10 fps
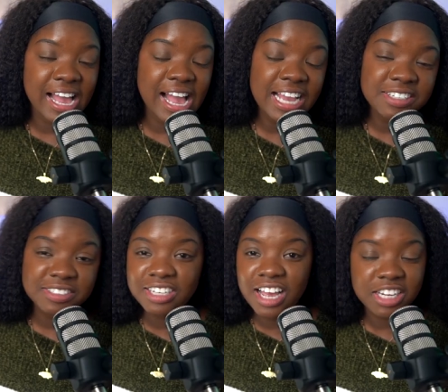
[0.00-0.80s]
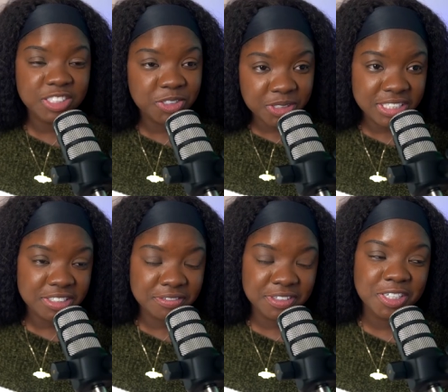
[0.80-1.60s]
I could not do
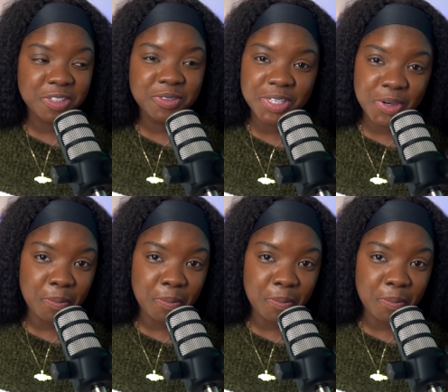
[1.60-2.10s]
this video without